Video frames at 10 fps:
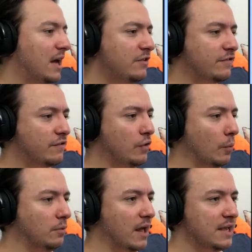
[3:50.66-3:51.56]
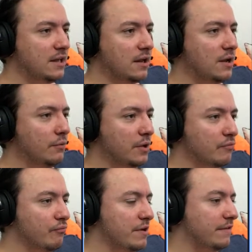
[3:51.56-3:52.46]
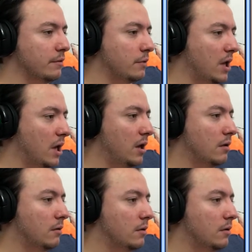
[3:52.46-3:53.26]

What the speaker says: I just don't like it. I don't need a reason, okay?